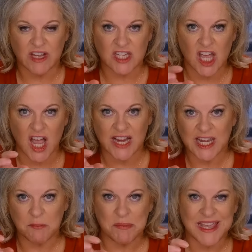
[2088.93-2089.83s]
a
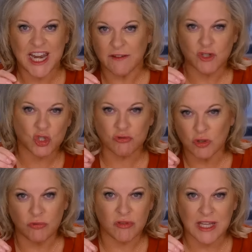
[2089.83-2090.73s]
tiny bit of
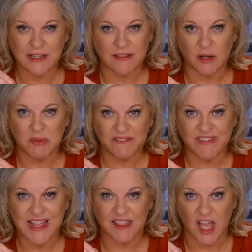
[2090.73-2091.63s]
truth into their big
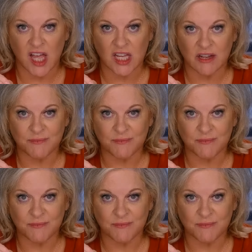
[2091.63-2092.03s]
fat lie?